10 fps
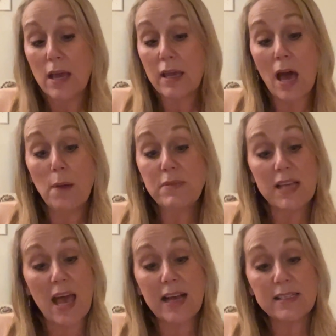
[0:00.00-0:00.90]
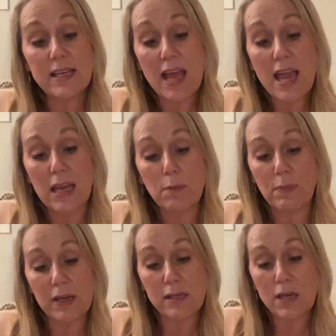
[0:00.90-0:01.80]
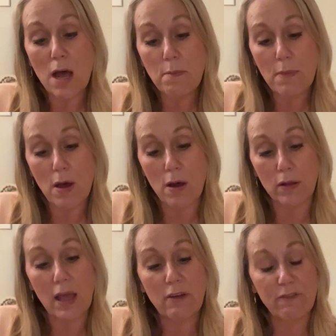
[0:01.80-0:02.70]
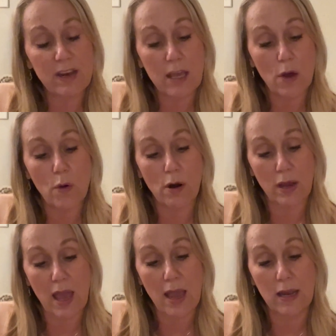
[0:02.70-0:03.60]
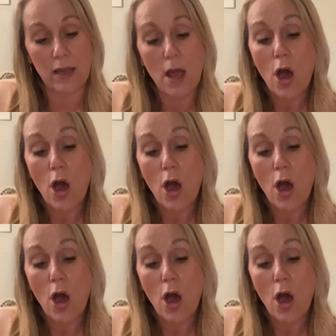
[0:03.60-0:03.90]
Come to Exit 8 Big Top Mall and Video Arcade,